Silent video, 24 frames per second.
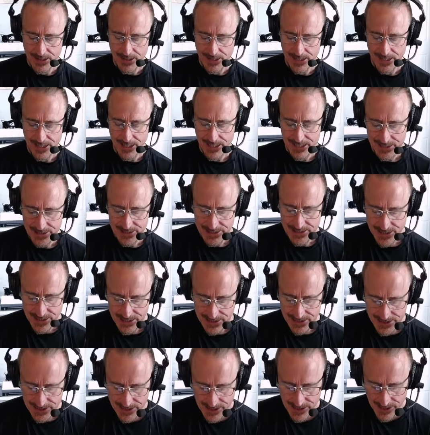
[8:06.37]
And it
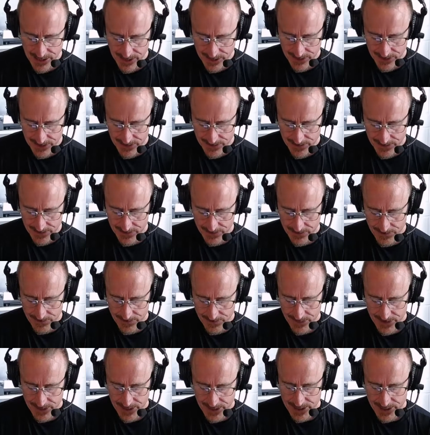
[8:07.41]
says, uh,
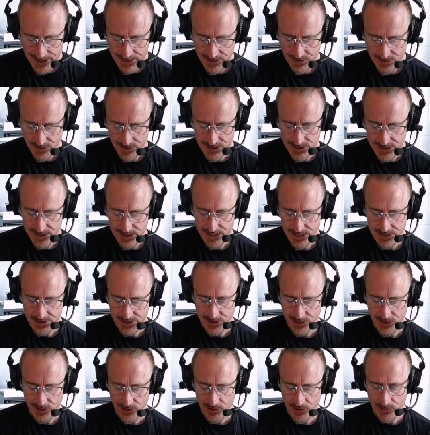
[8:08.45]
this was the
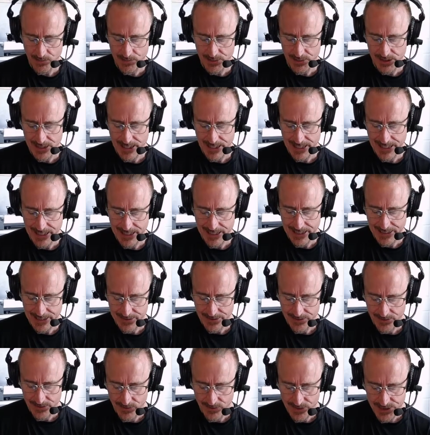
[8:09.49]
eternal plan
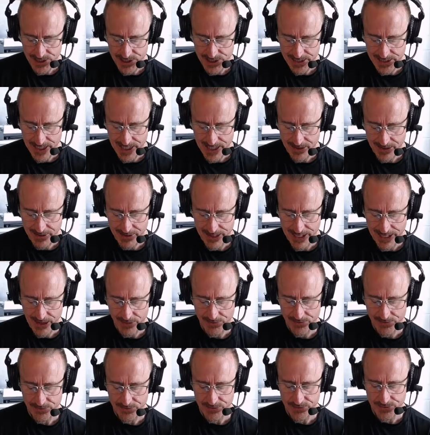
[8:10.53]
which he carried
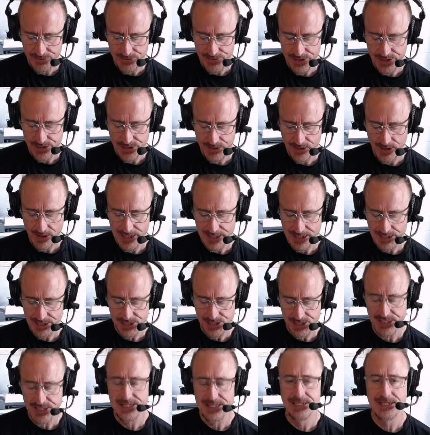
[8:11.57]
out through Christ
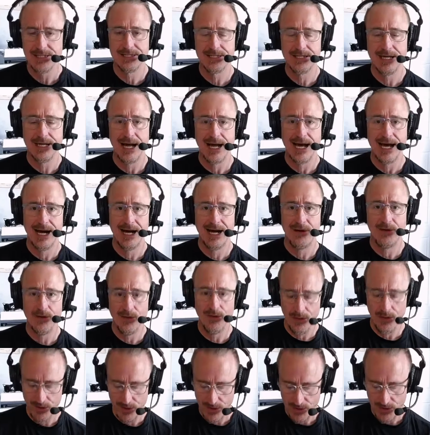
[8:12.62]
Jesus
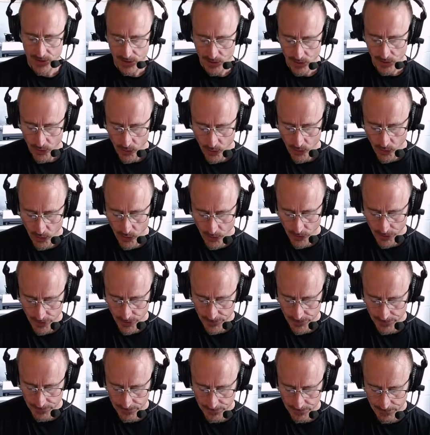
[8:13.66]
our Lord.
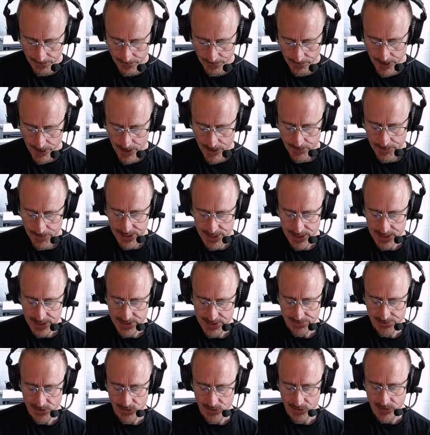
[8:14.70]
Because
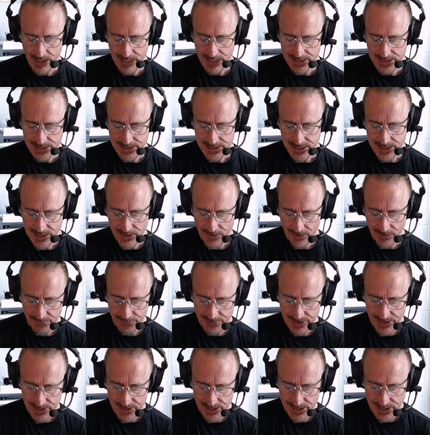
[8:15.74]
of Christ and our
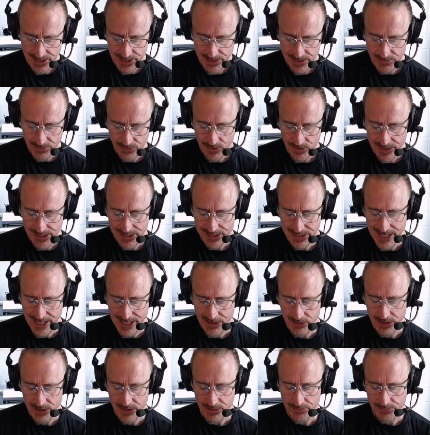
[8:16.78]
faith in him, we can now
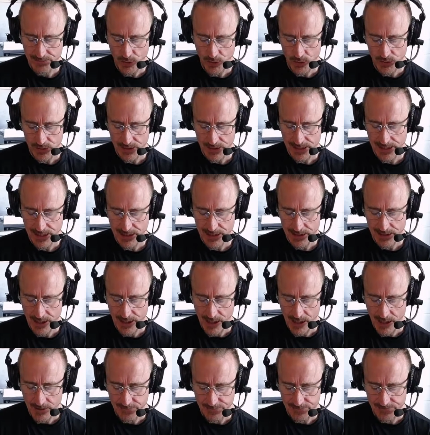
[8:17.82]
come boldly and
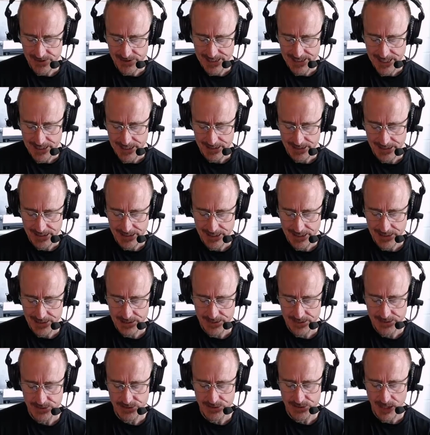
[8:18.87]
confidently
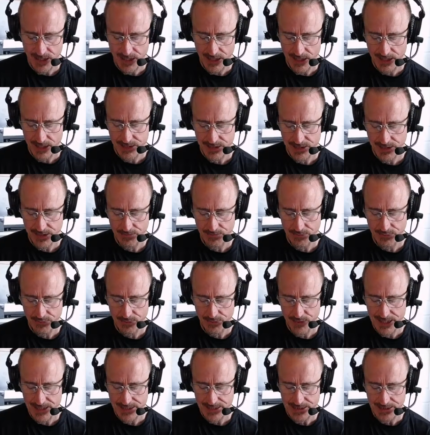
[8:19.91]
into God's
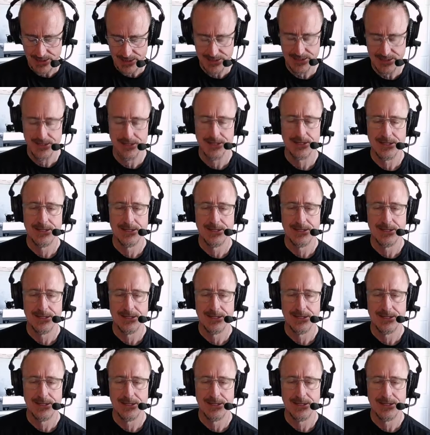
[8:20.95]
presence.